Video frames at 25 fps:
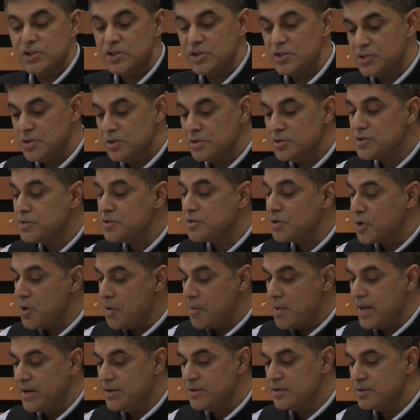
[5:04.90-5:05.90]
She's also the
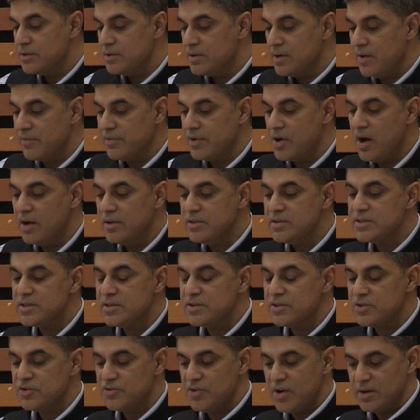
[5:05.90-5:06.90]
co-editor of
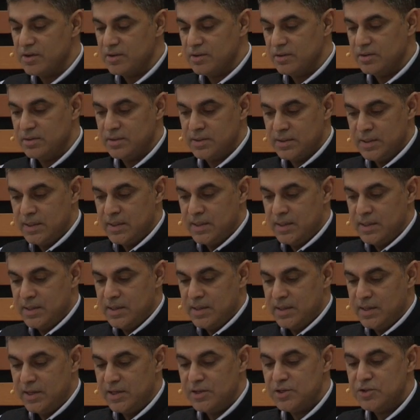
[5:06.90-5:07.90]
Constant Struggle,
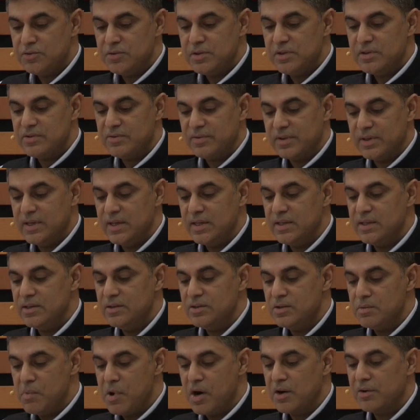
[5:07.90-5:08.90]
Histories of
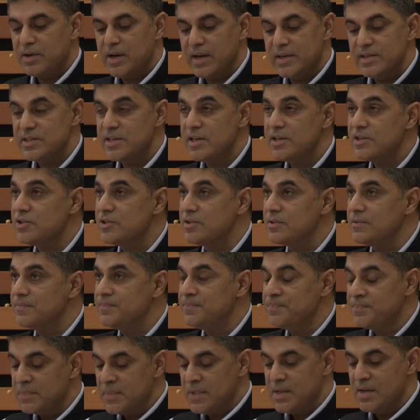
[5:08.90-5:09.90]
Canadian Democratization,
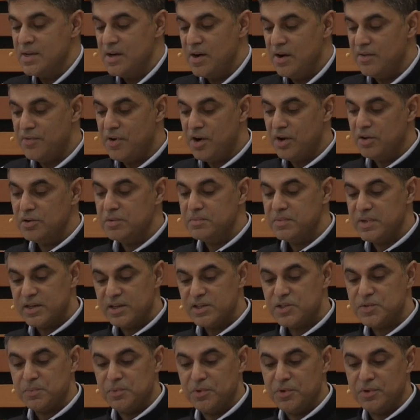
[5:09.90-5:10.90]
a volume that
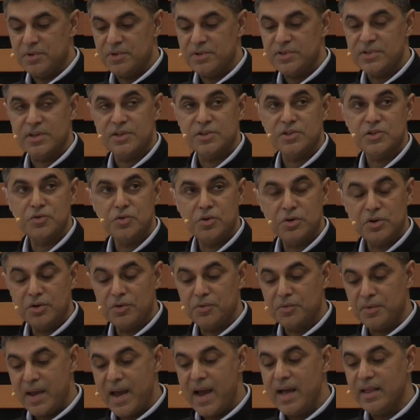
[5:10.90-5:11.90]
explores the
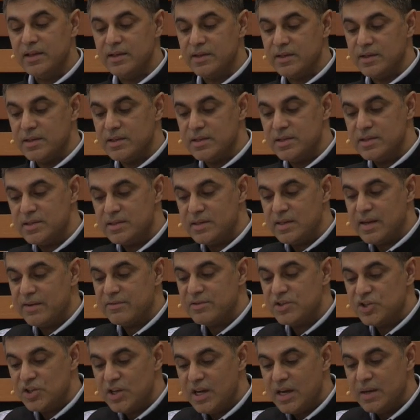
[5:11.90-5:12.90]
historical realities that
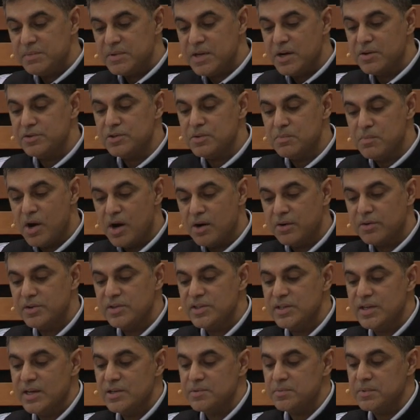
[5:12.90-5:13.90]
have shaped how
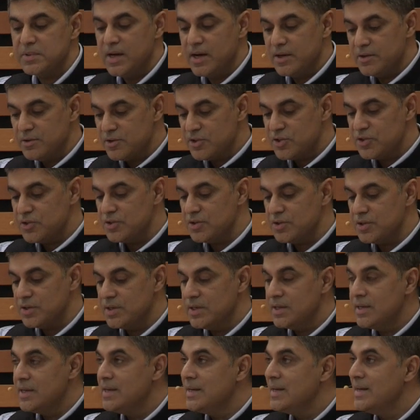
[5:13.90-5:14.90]
democracy has been
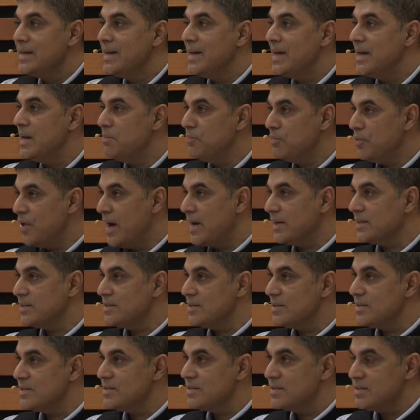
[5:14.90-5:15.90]
understood and
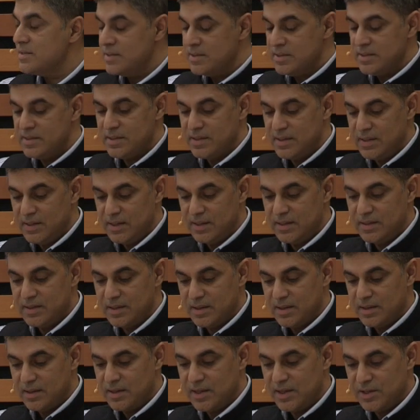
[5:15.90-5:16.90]
practiced in
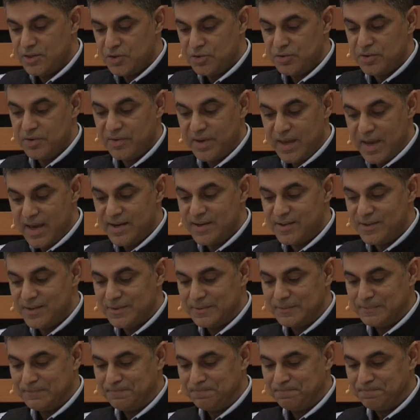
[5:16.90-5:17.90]
the history of Canada.
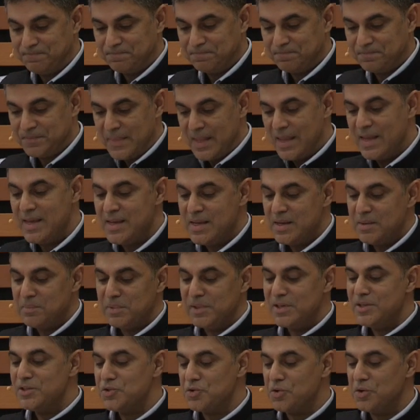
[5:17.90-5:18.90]

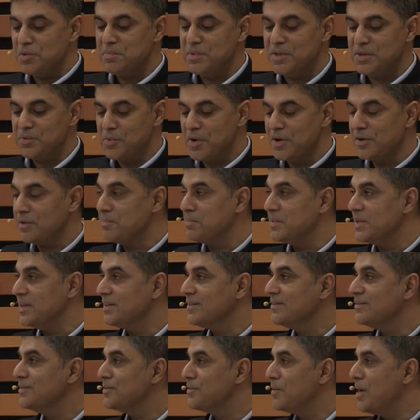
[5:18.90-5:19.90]
Please join me in
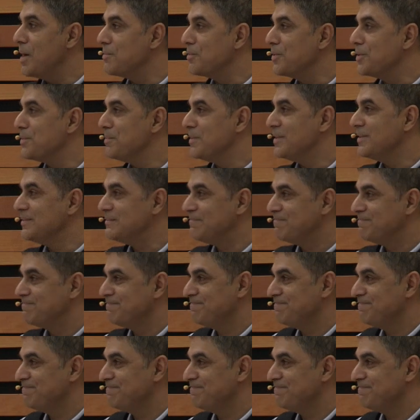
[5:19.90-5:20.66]
welcoming Rob Goodman.